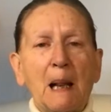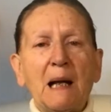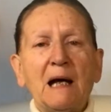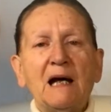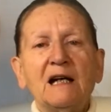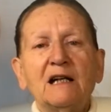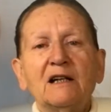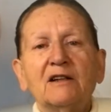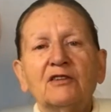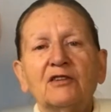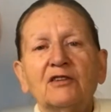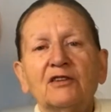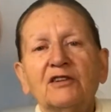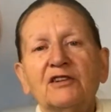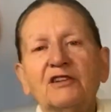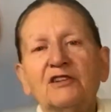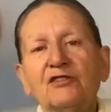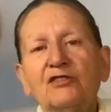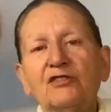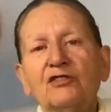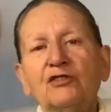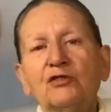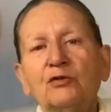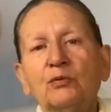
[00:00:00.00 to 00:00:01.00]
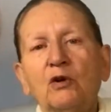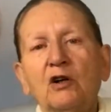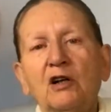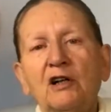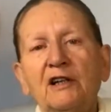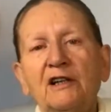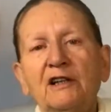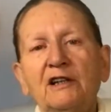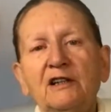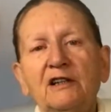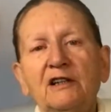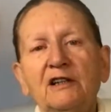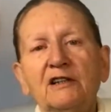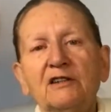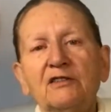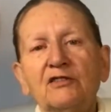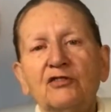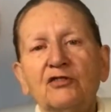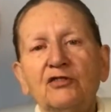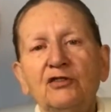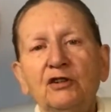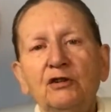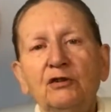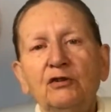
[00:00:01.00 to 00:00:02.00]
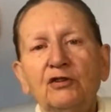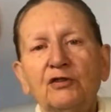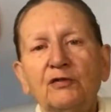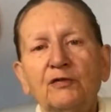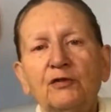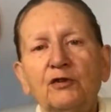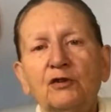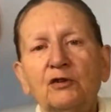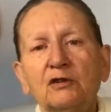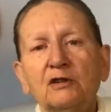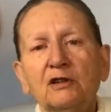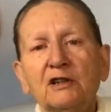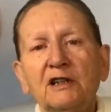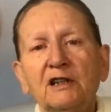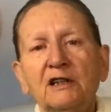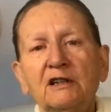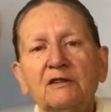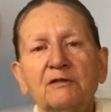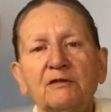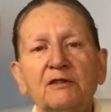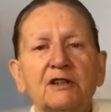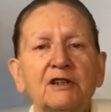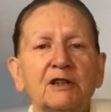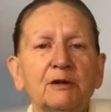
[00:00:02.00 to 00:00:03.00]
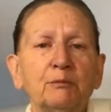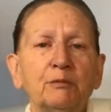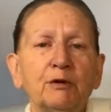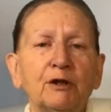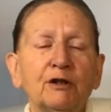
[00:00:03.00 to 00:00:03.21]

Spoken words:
And this is why it's useful in a very